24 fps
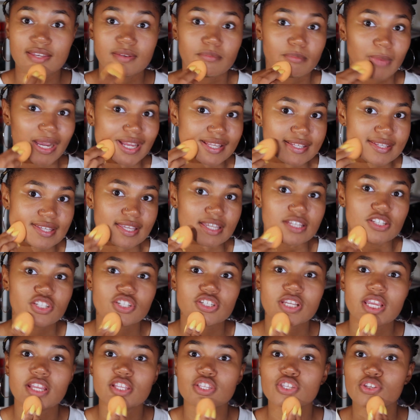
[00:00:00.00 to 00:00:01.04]
my skin
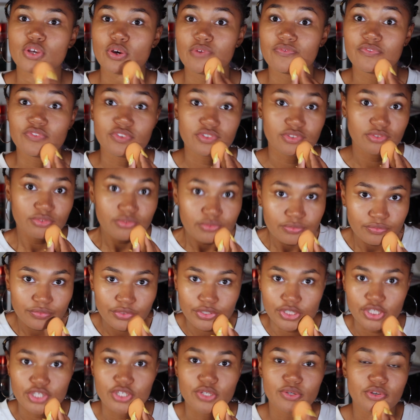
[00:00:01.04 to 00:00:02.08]
shade, so
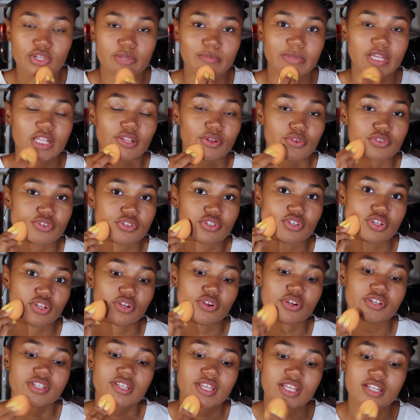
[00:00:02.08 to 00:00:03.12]
for you it'd be closer to
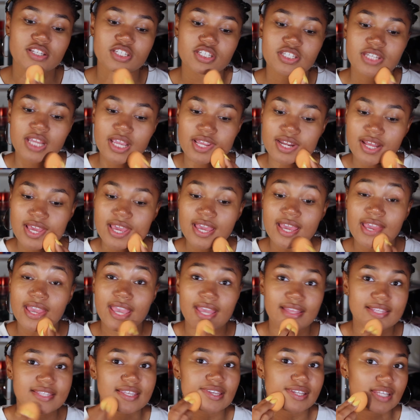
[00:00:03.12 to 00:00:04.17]
your skin shade,
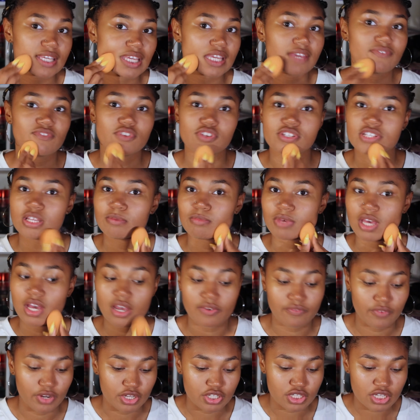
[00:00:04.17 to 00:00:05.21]
it's going to give you some
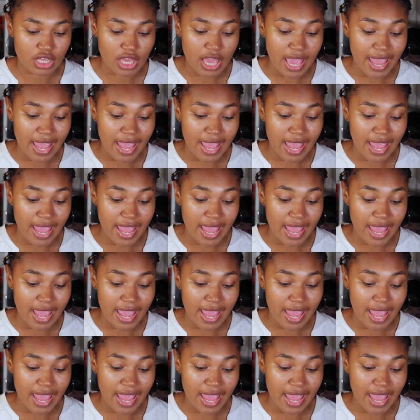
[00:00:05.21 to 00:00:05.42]
coverage.